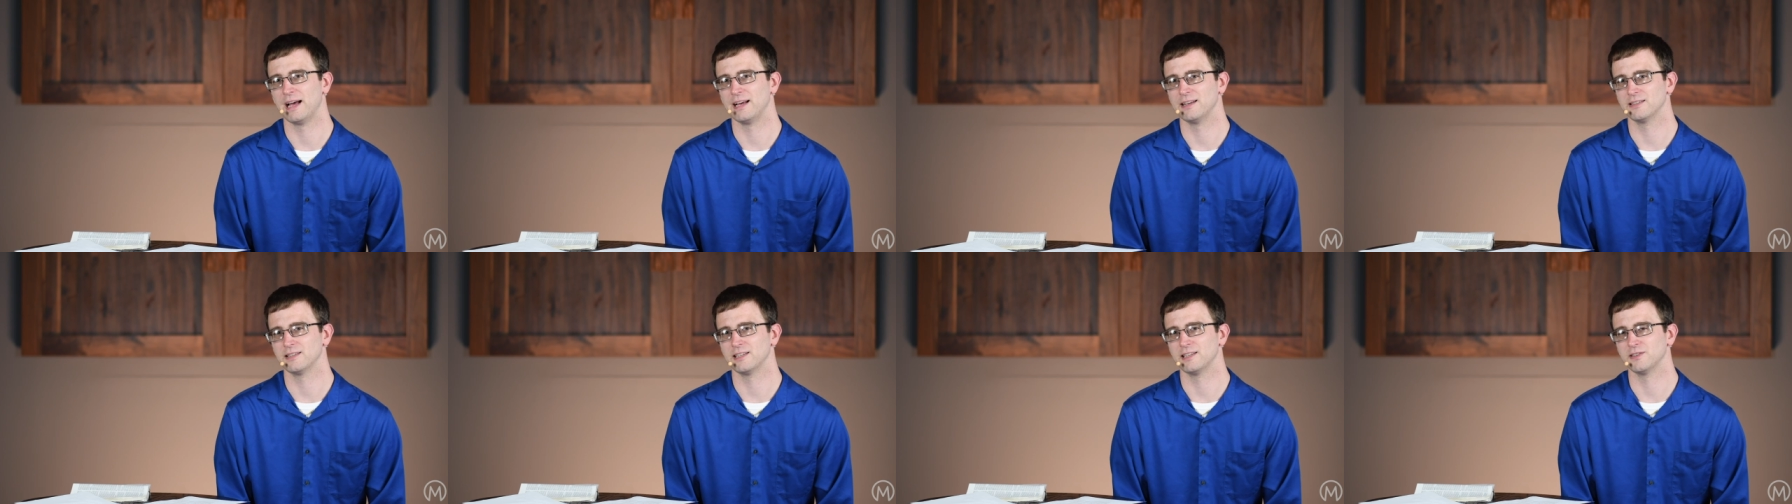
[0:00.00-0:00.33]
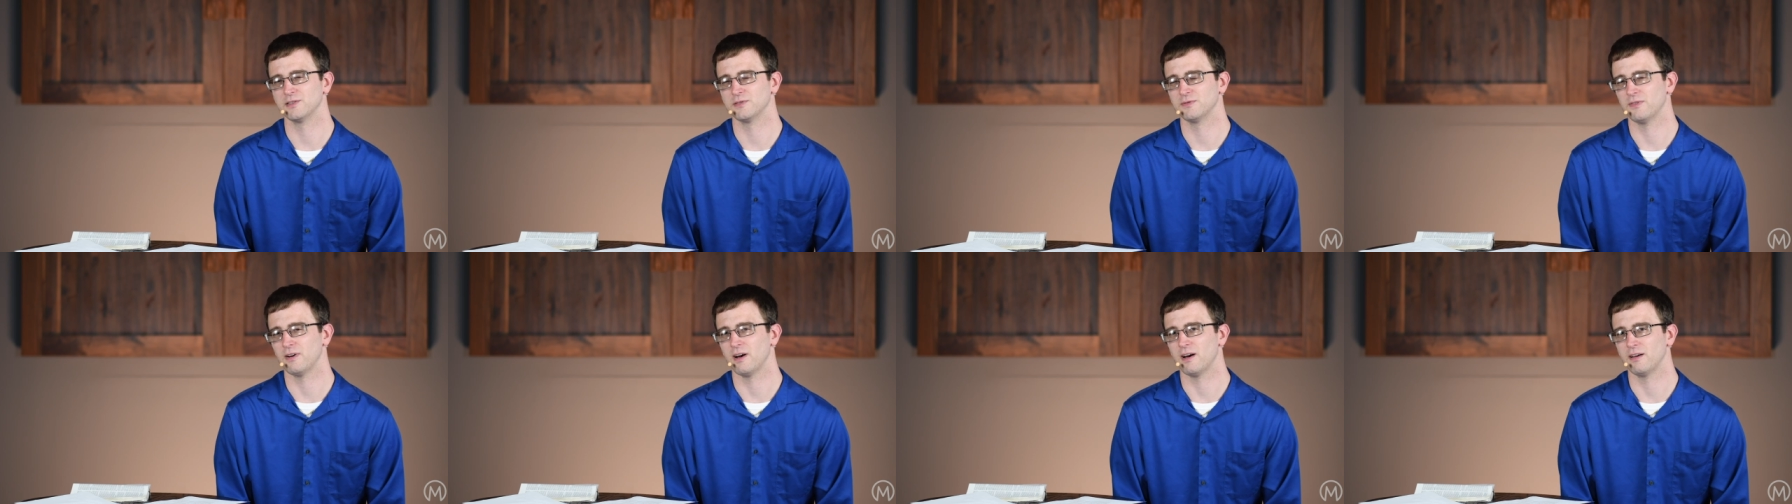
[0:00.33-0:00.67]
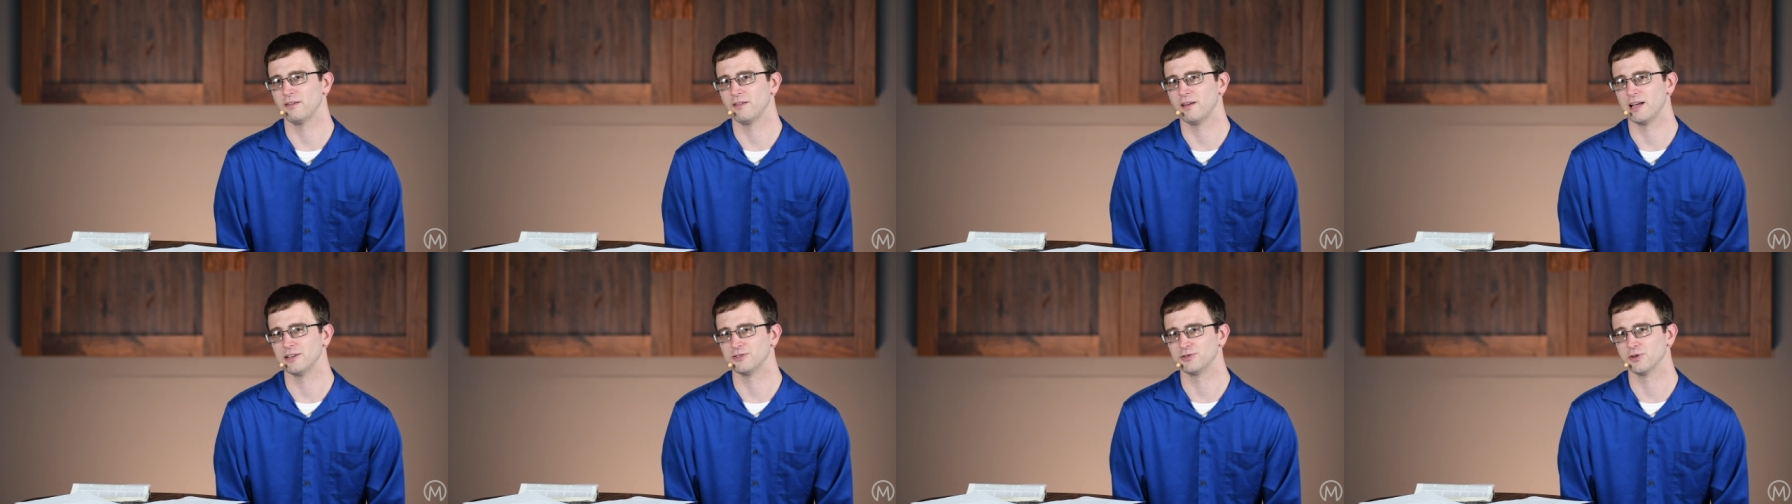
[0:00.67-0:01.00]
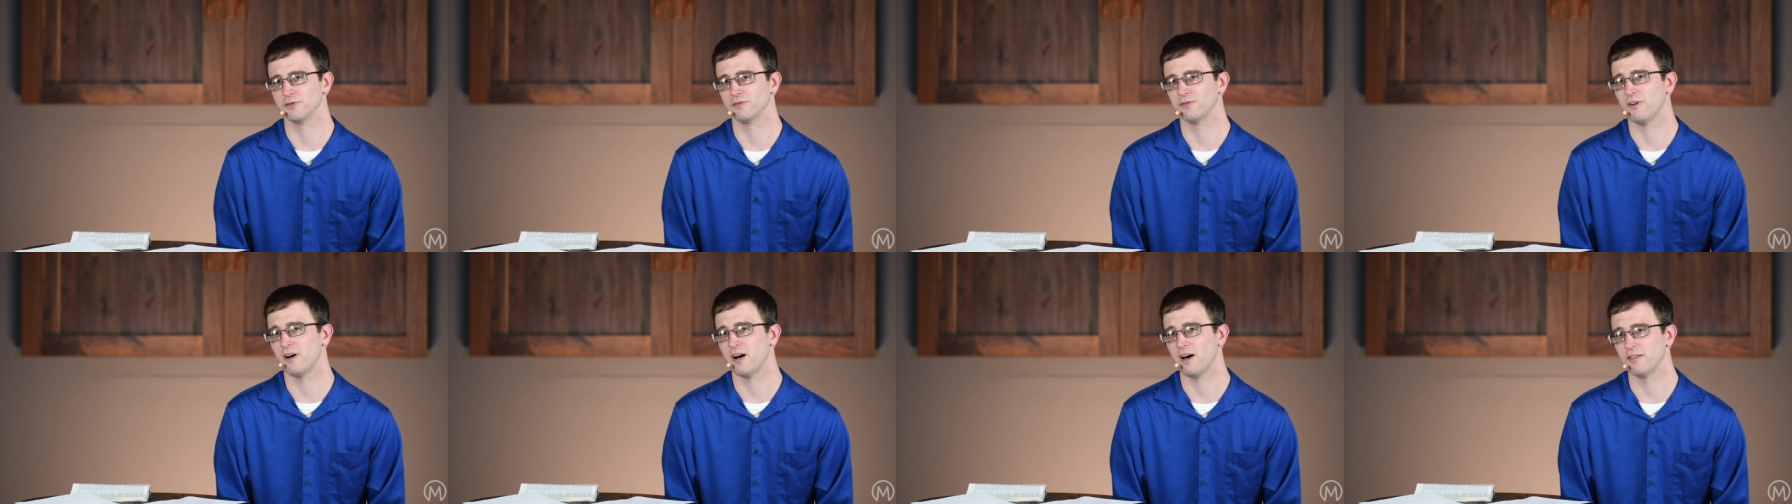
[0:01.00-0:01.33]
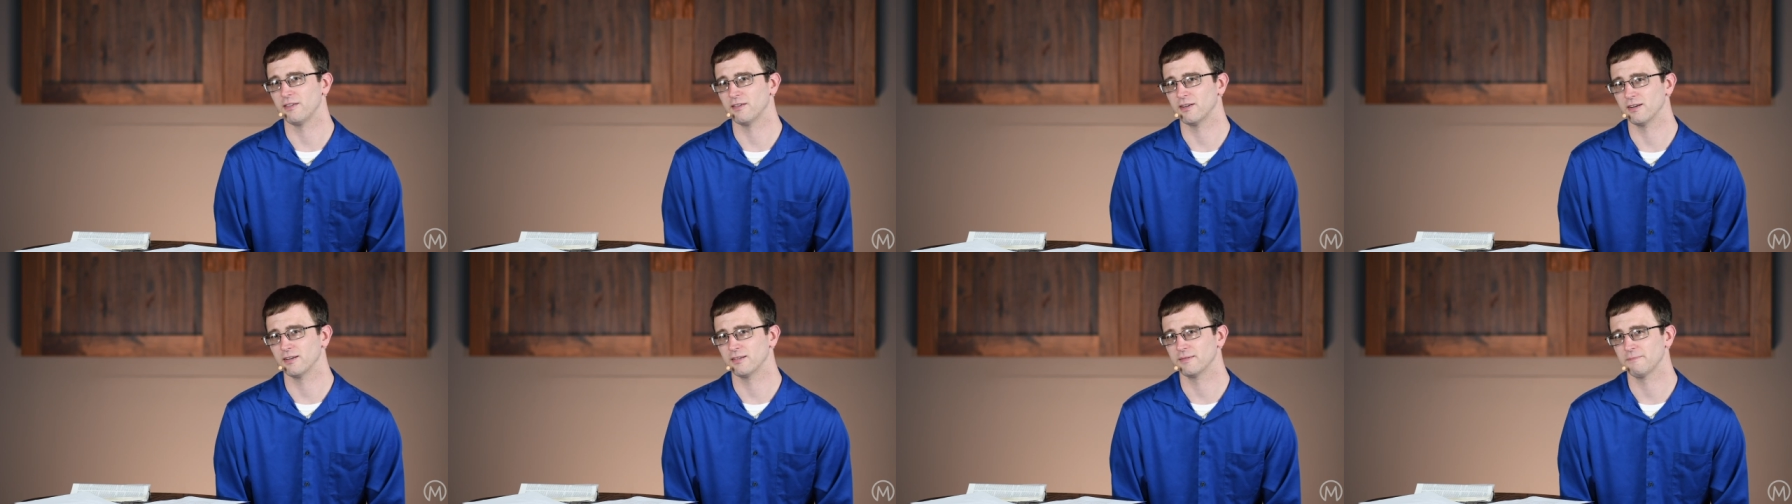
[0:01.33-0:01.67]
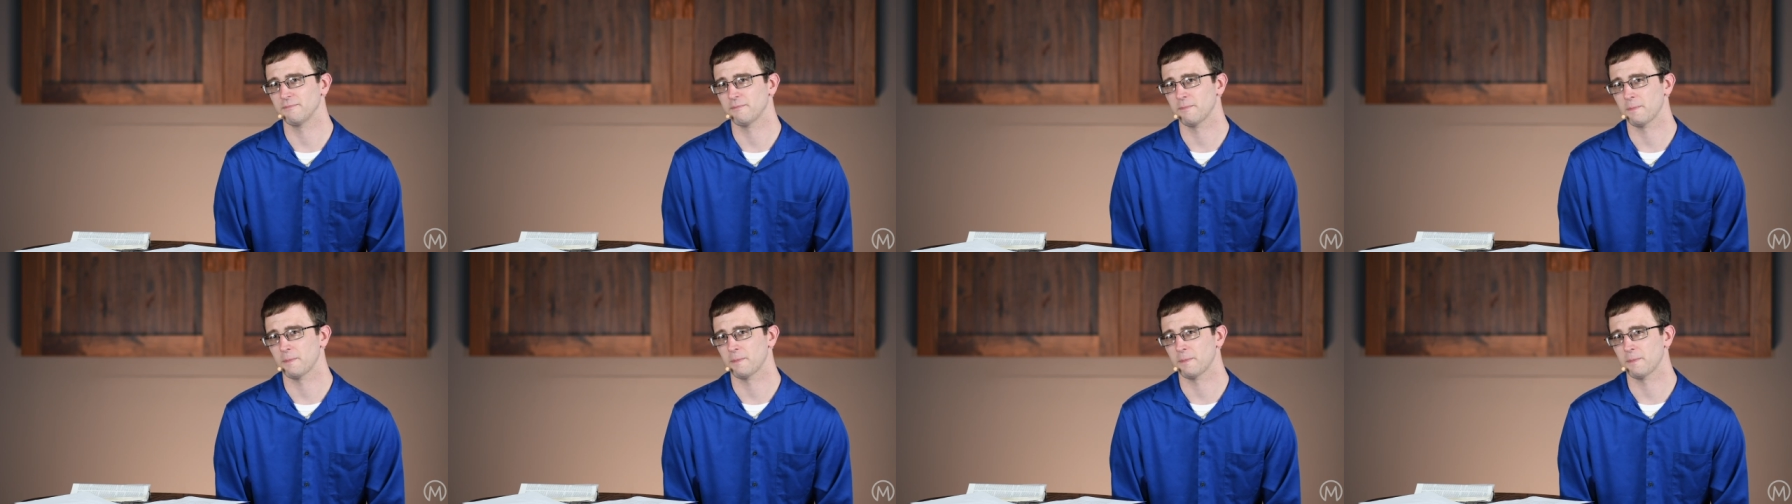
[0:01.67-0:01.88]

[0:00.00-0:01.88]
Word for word: as, his father, as your Father.